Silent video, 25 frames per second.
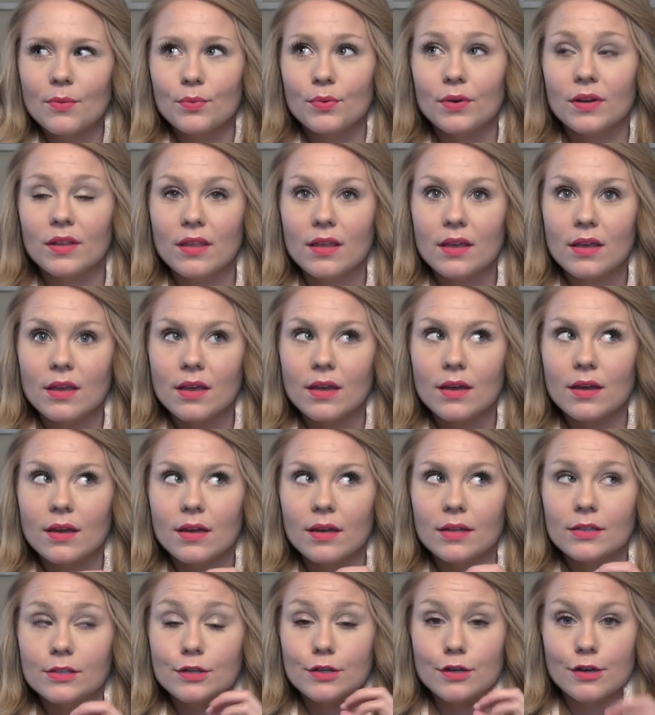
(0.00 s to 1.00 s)
really
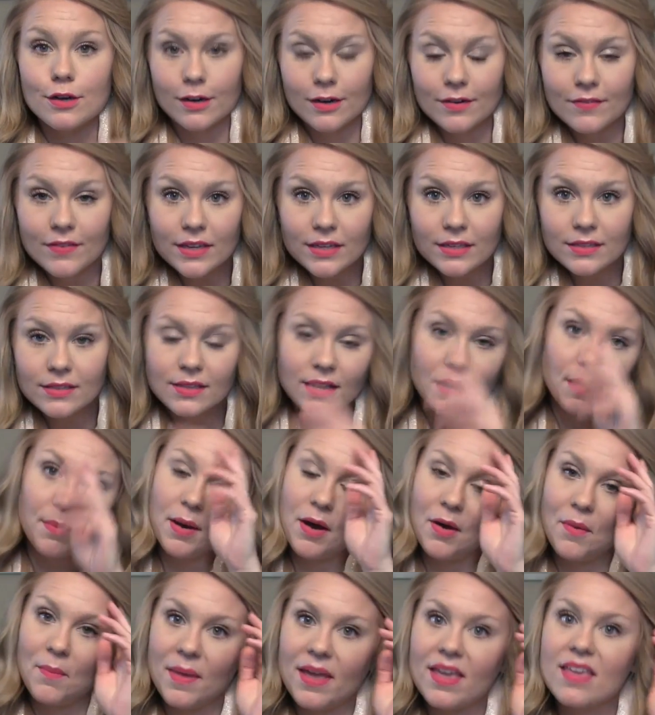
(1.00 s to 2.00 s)
is nervous
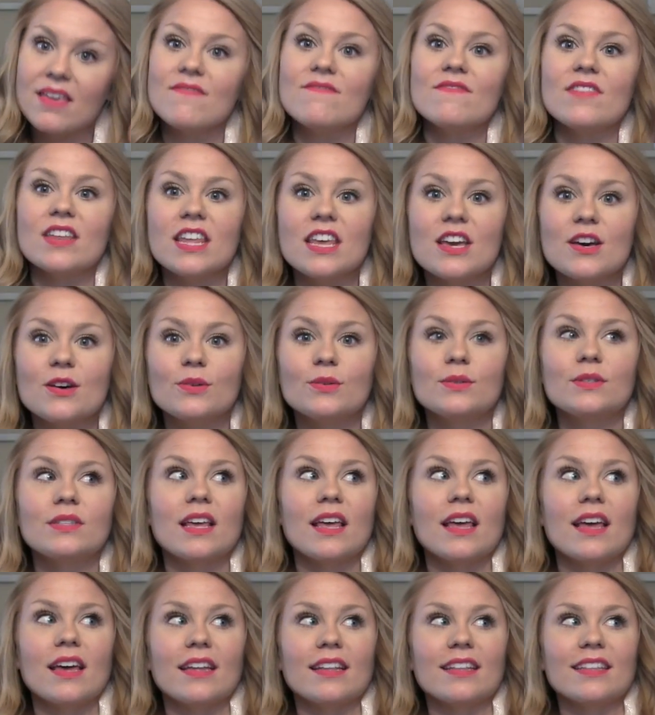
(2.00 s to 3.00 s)
about making videos
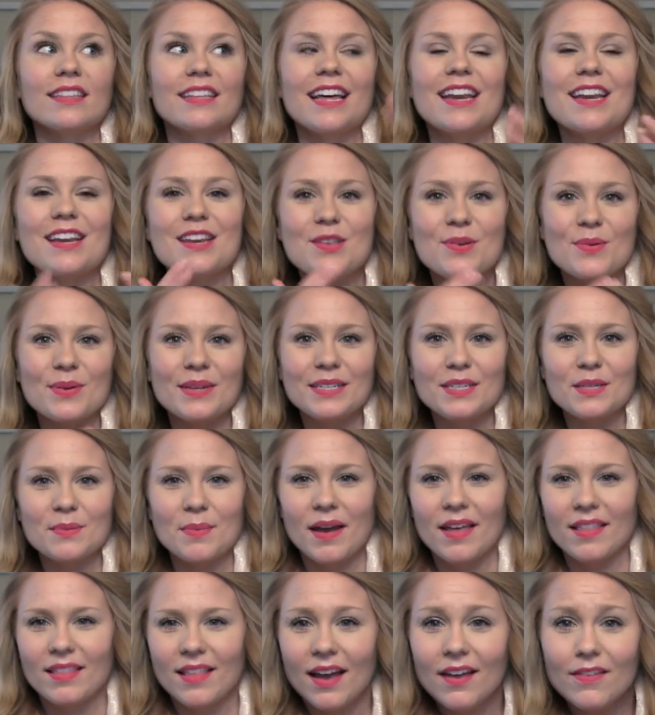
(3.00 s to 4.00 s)
and letting you into
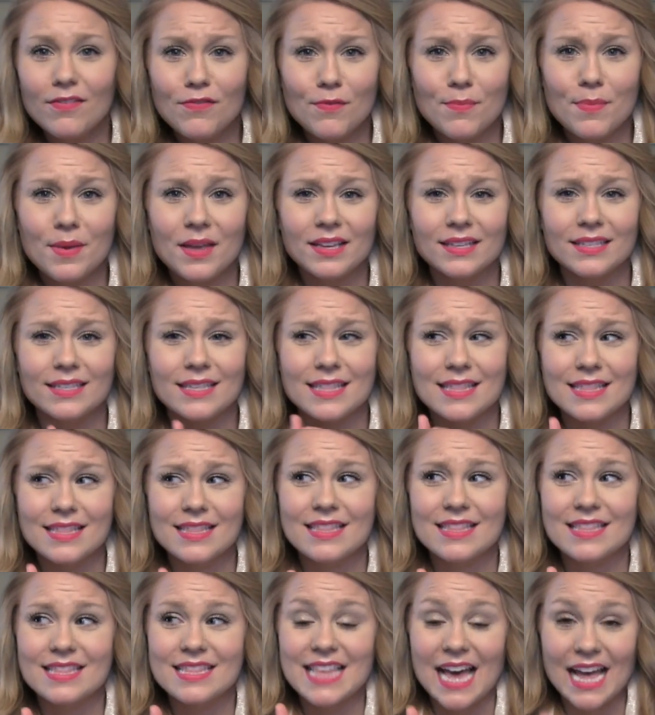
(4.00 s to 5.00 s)
my life, because
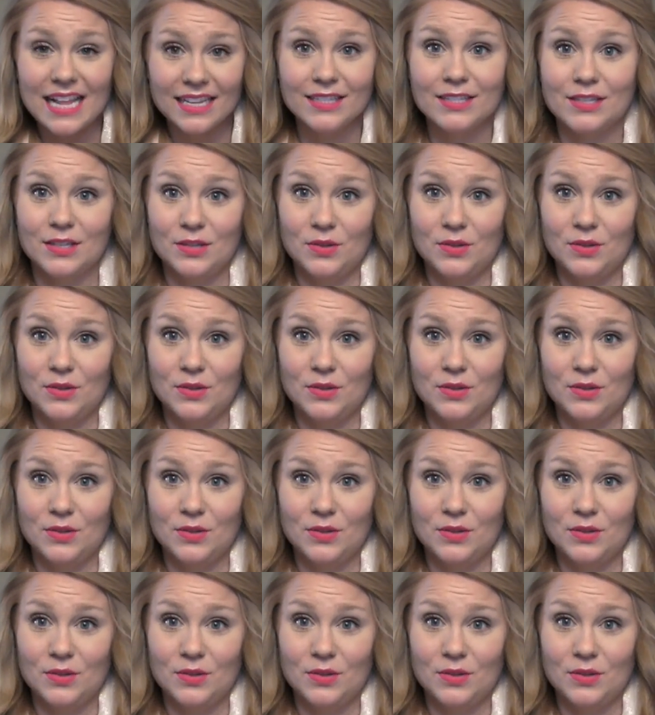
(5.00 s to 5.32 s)
that's